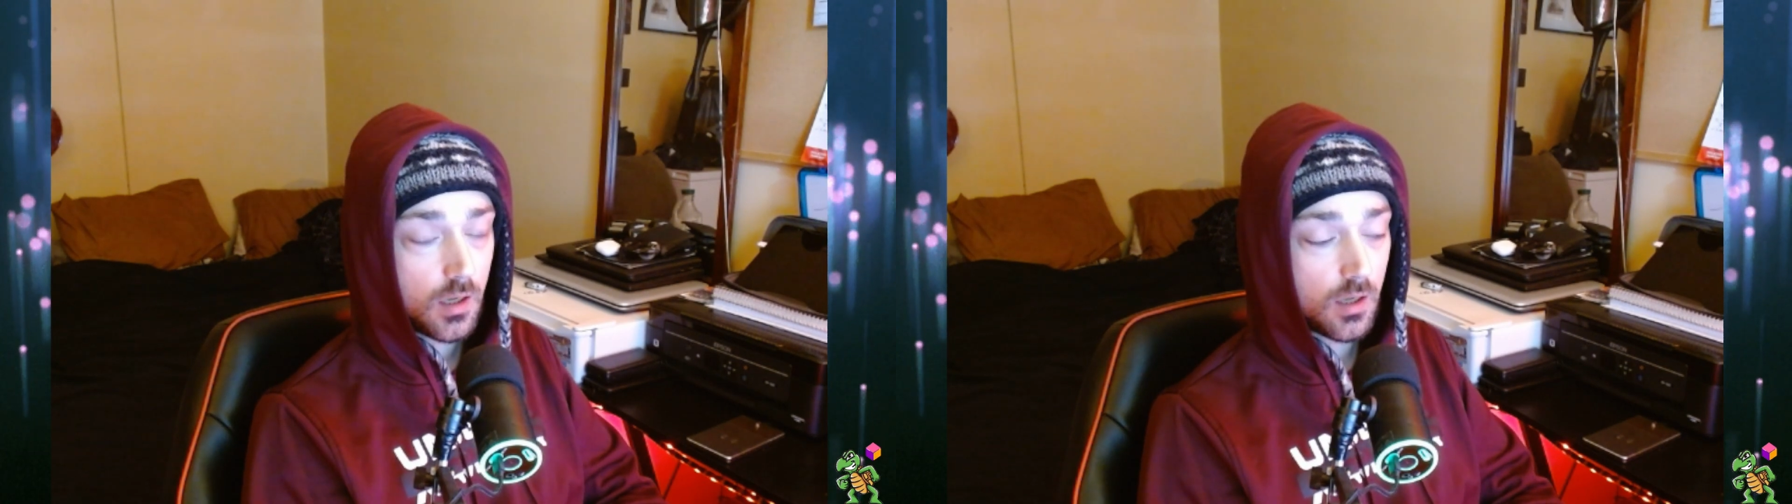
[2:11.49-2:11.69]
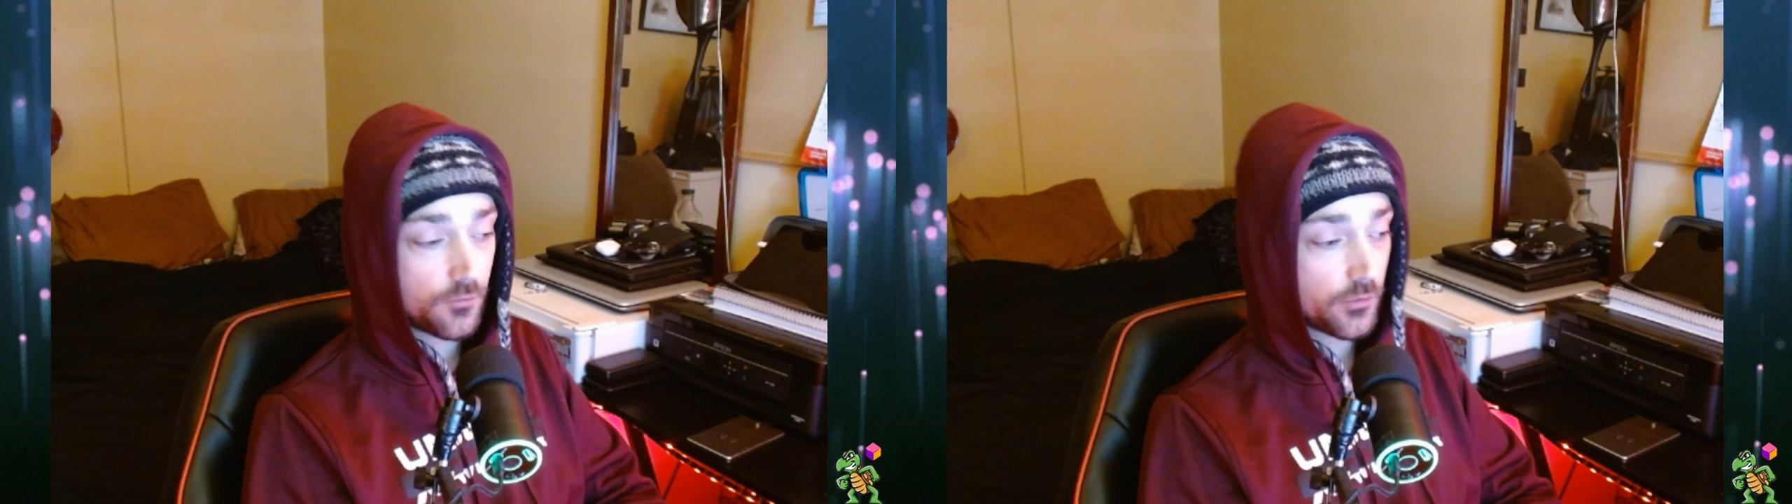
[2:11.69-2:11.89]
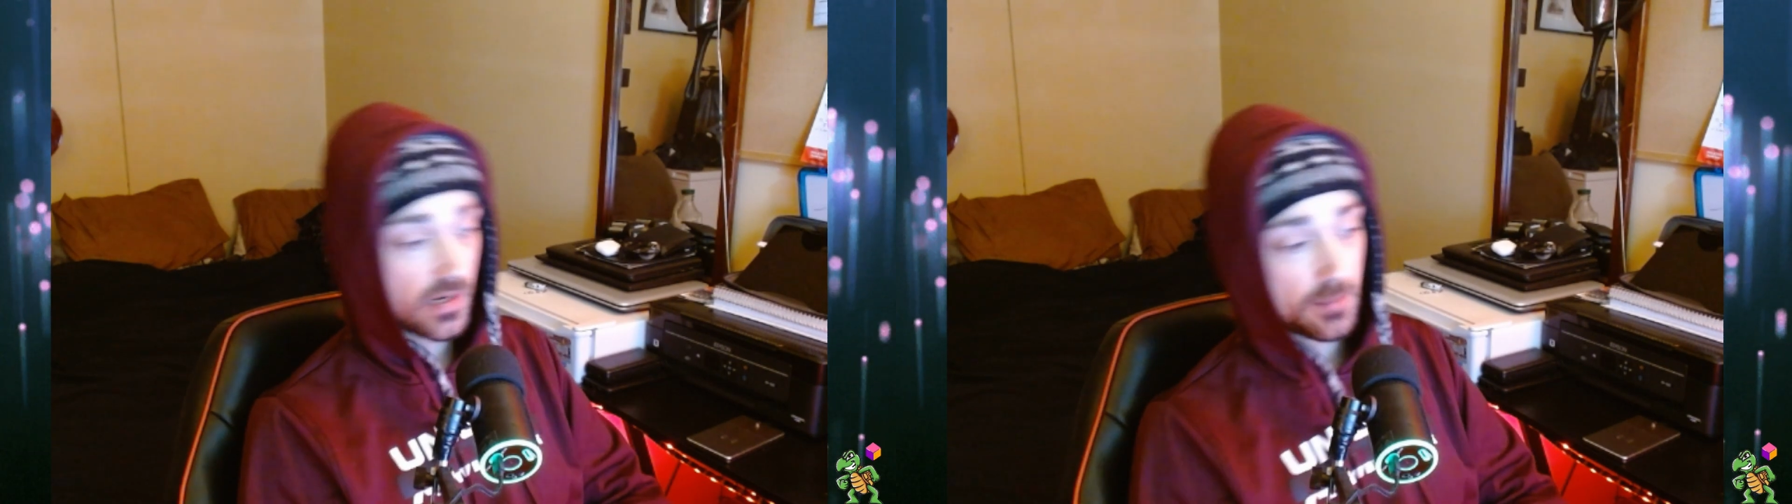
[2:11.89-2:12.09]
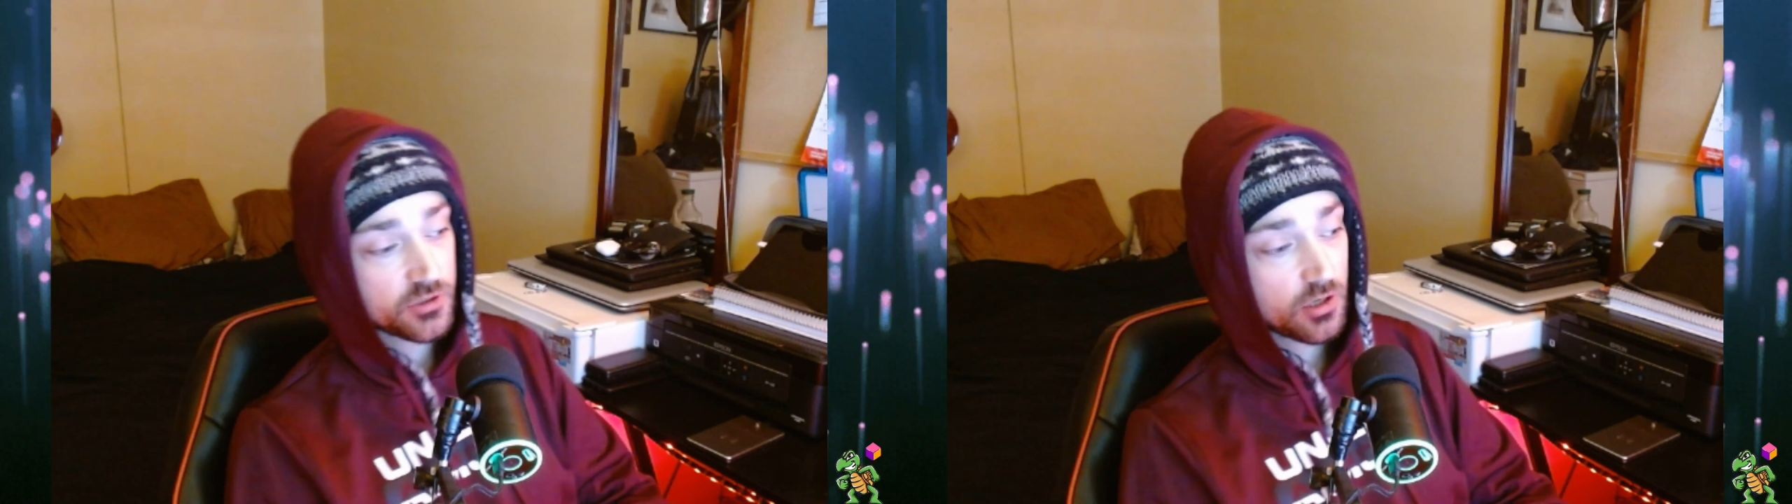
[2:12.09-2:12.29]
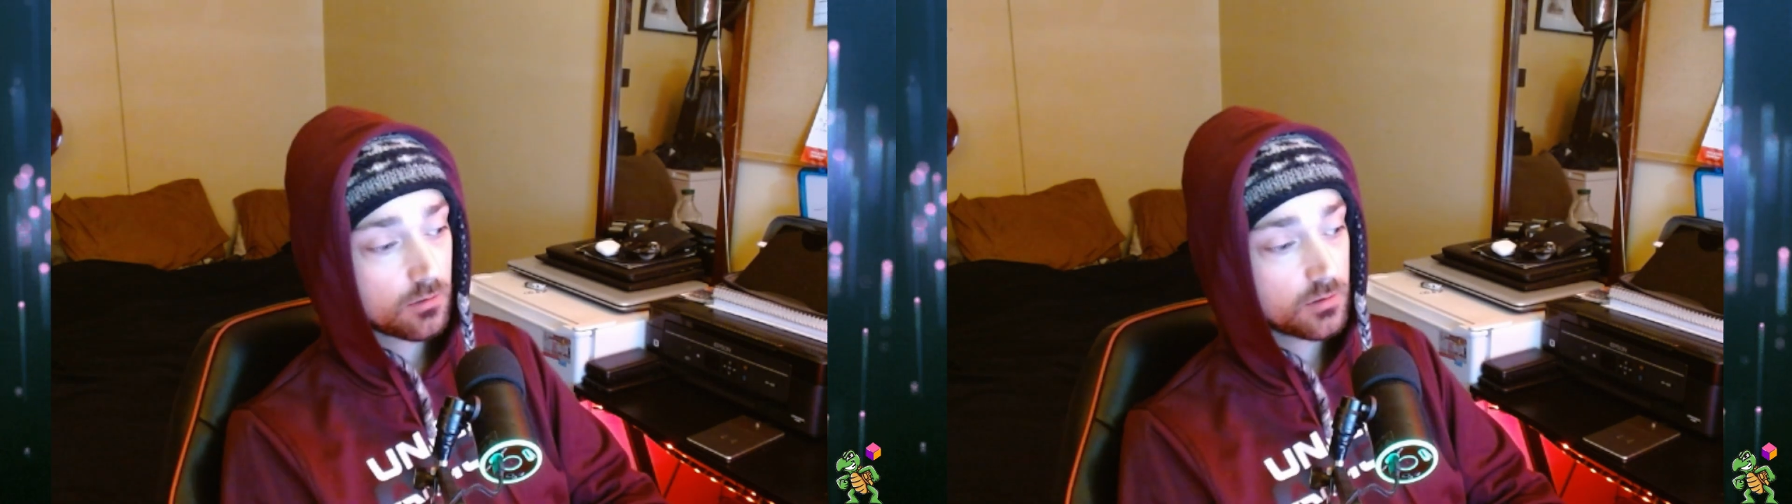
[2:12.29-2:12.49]
if your capture
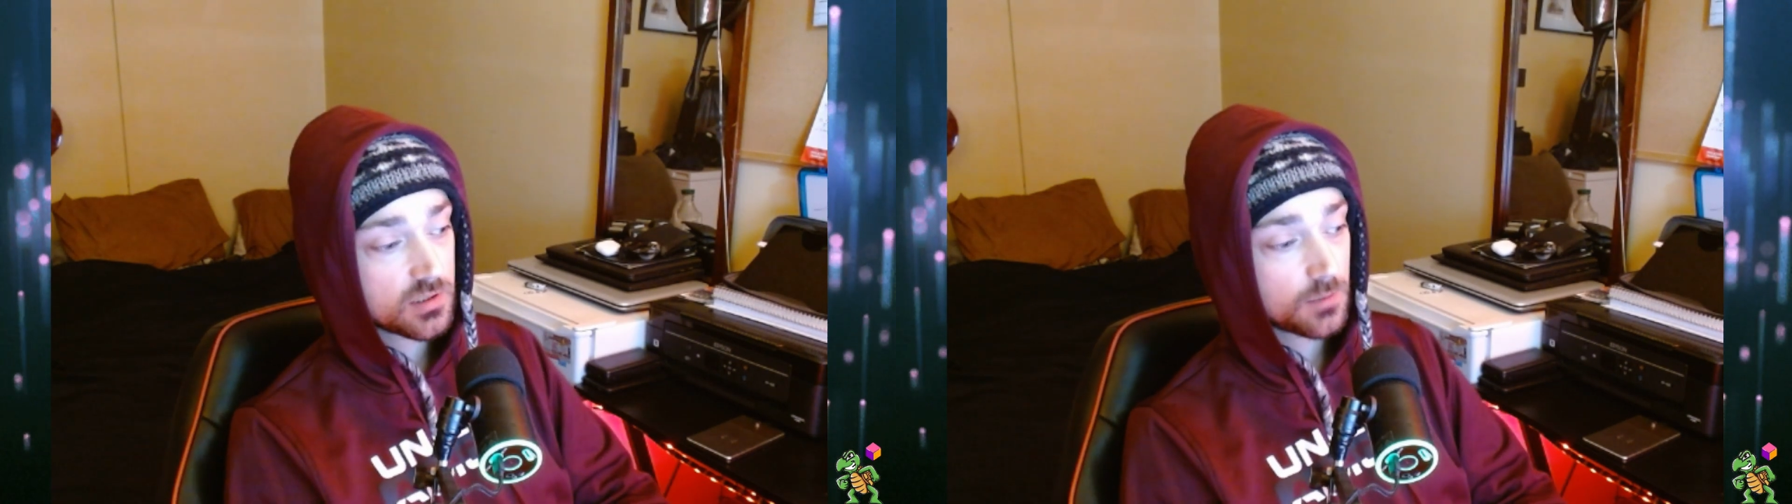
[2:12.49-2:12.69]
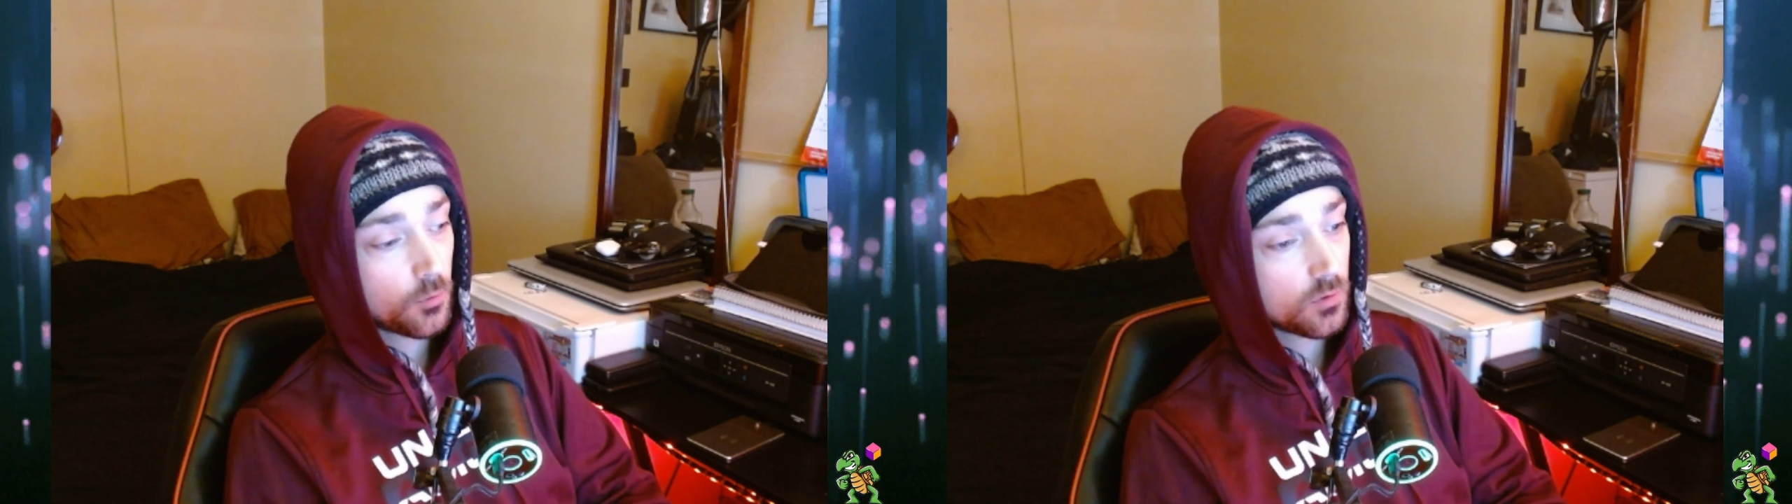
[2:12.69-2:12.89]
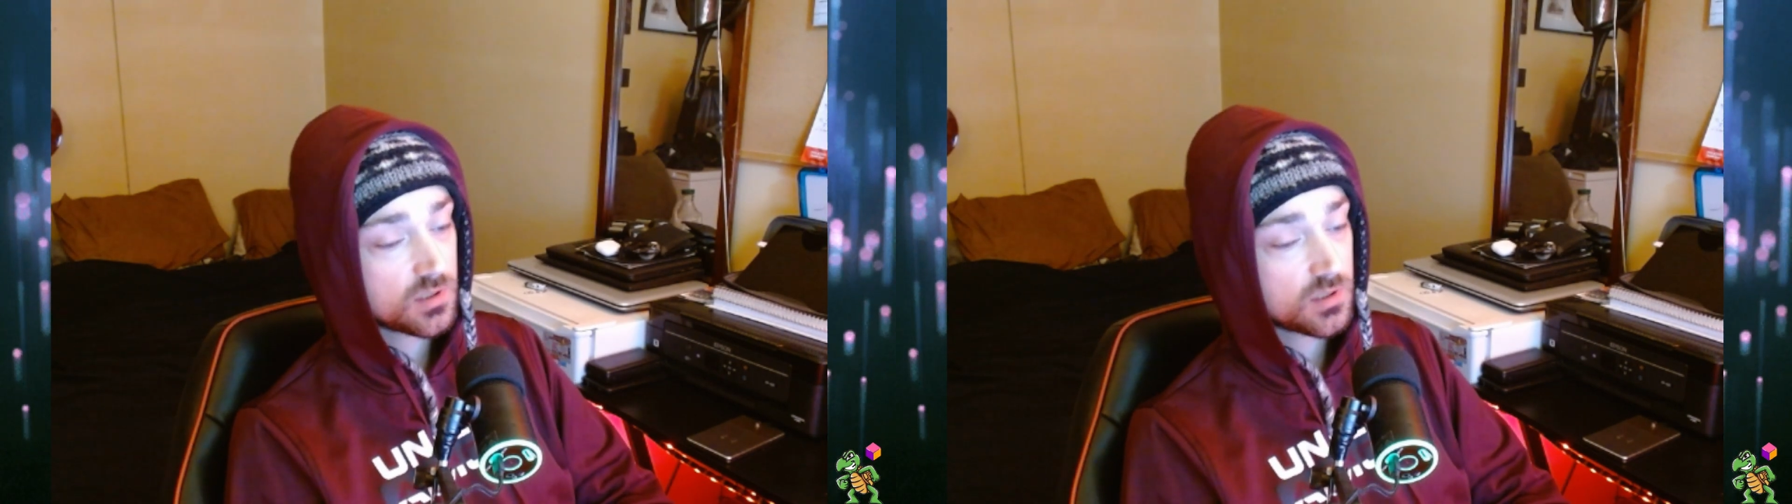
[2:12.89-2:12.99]
card only supports